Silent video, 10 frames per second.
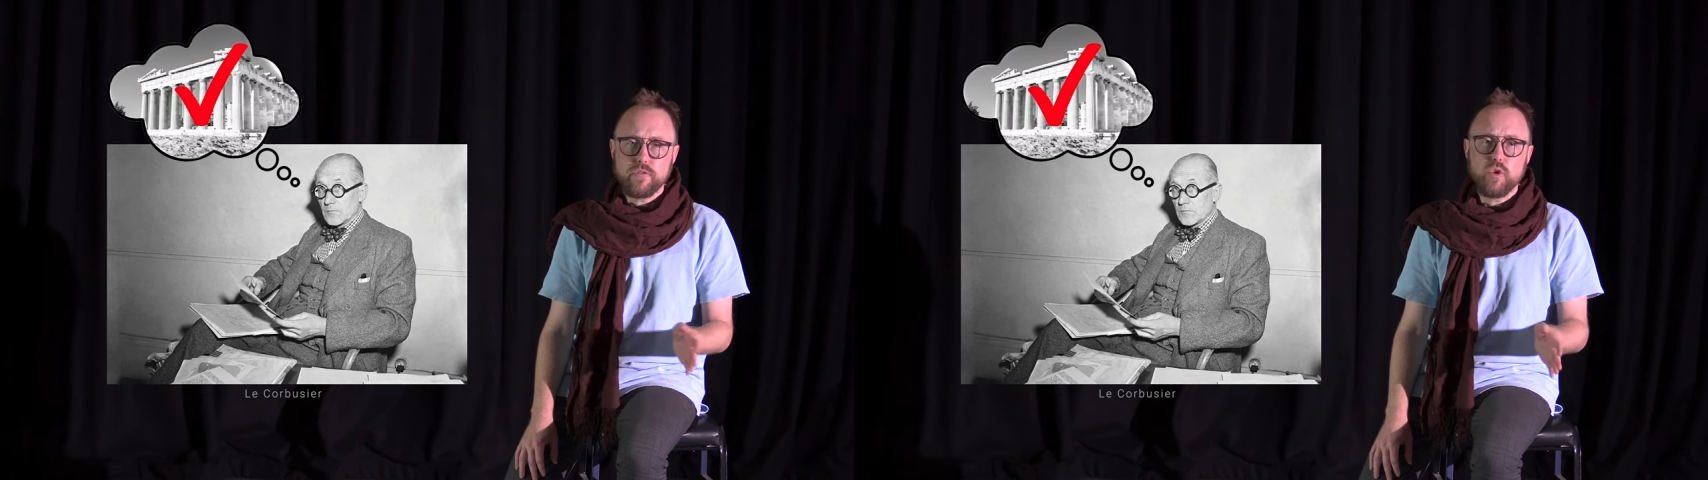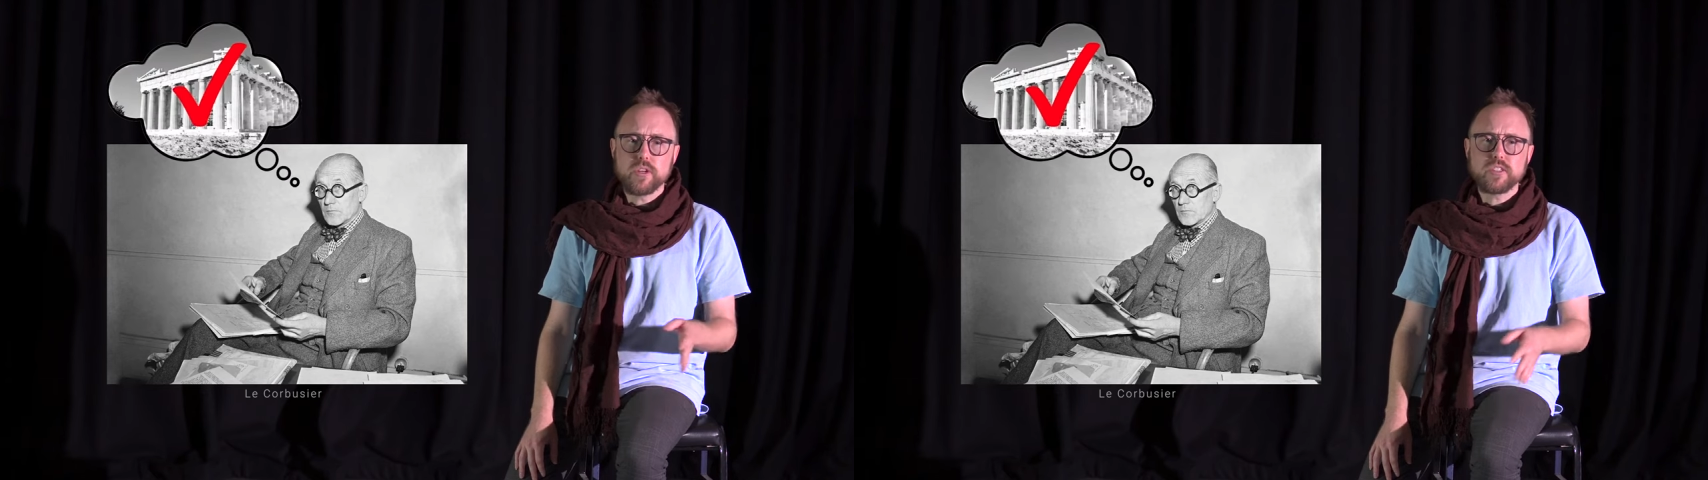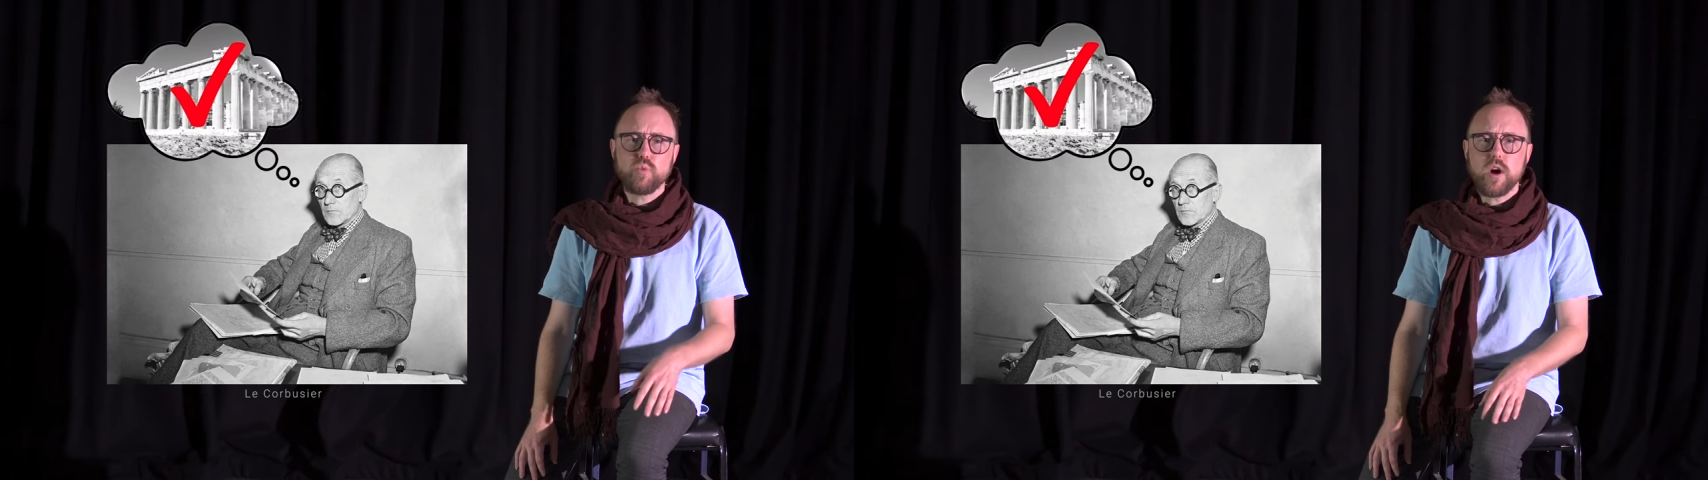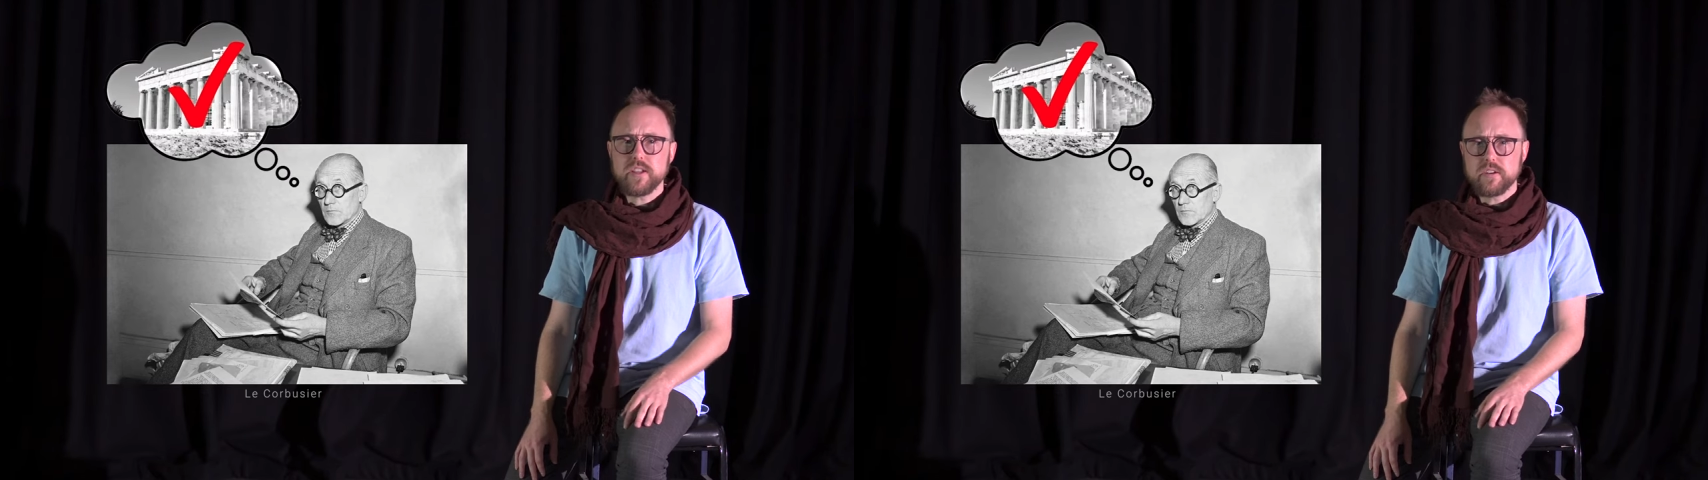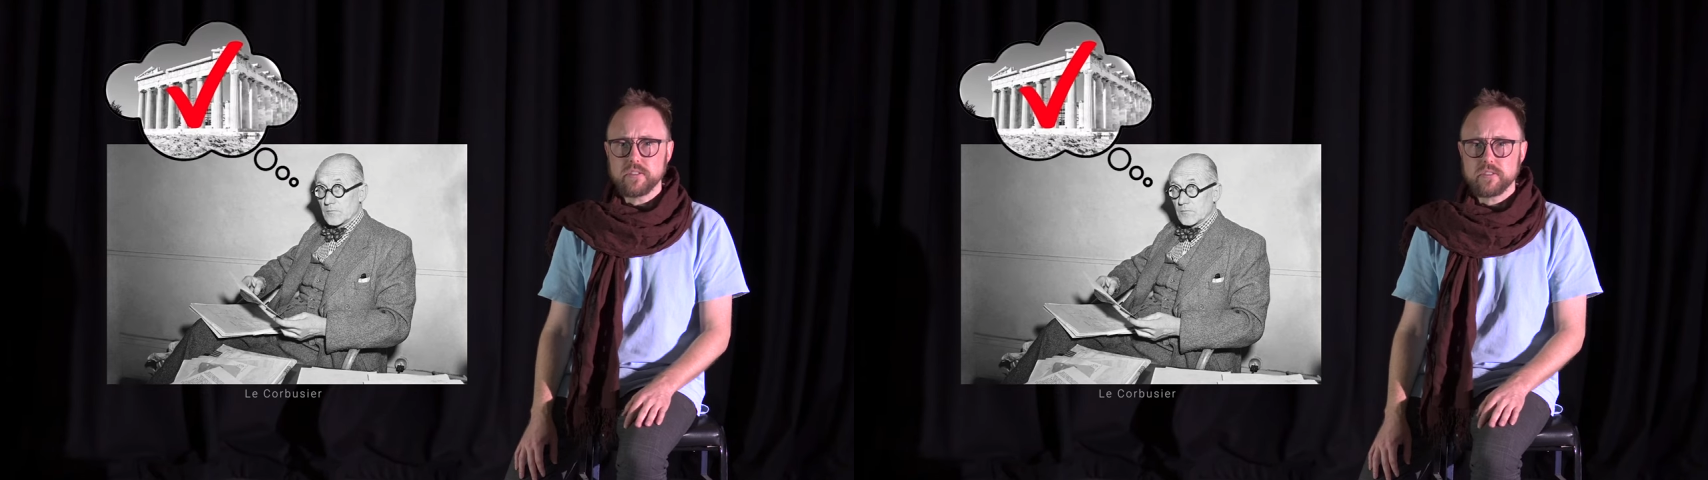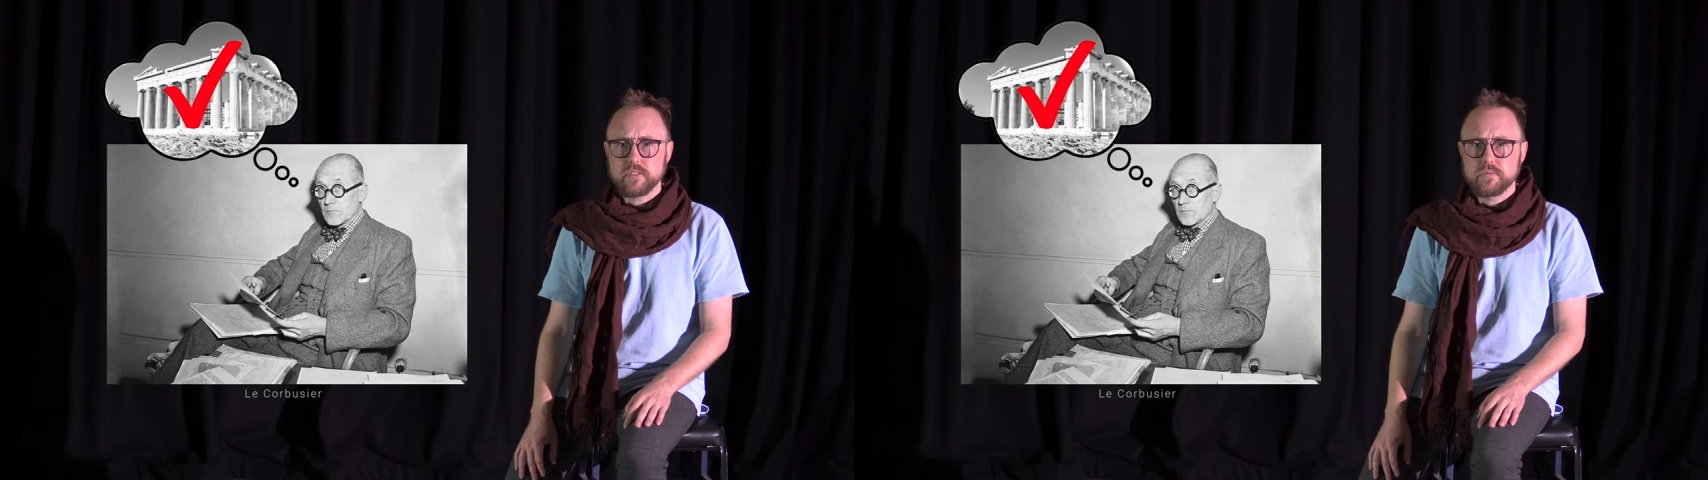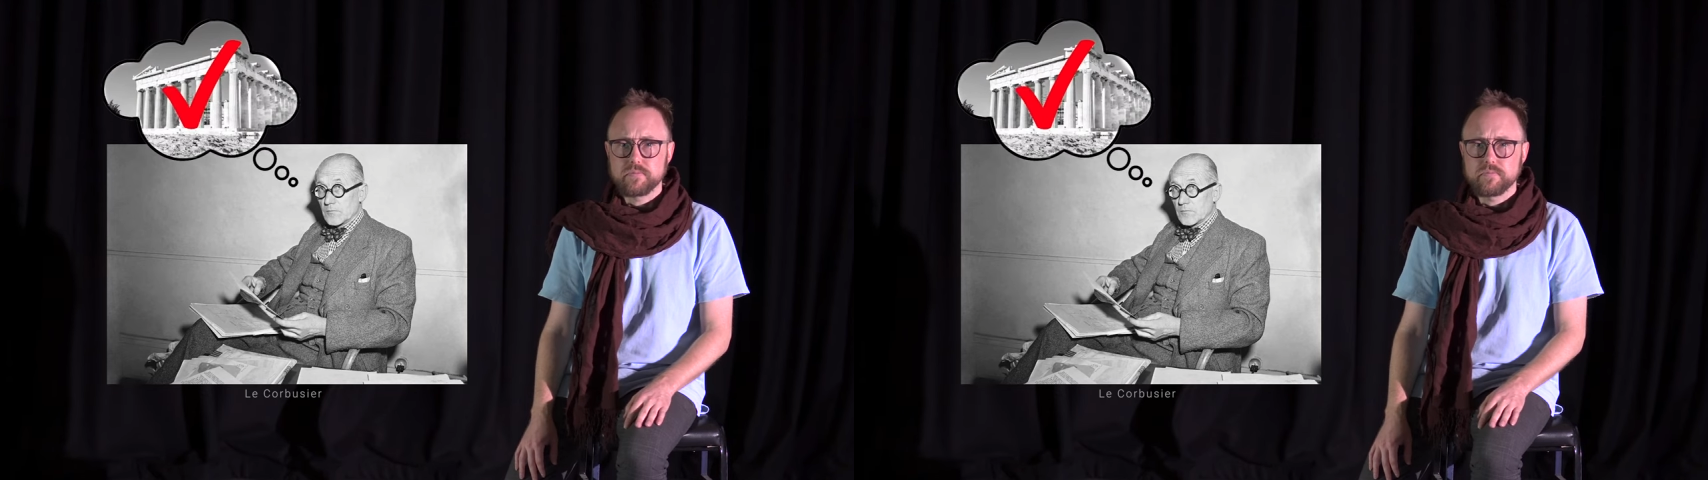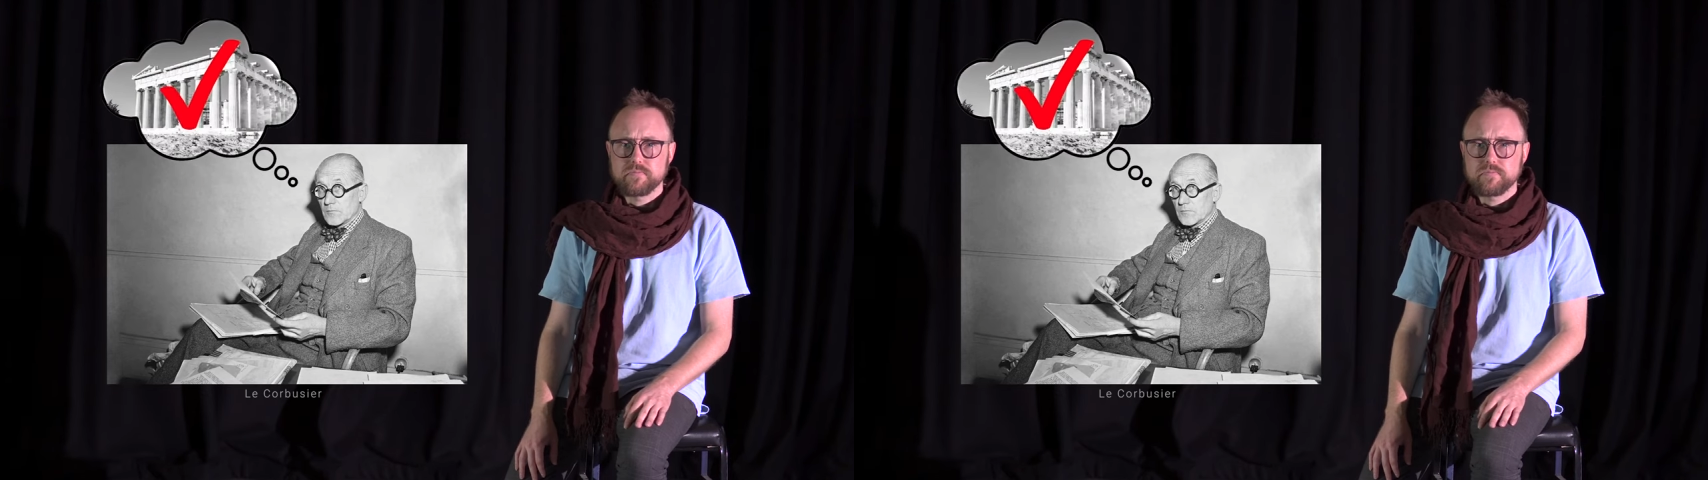for its whiteness.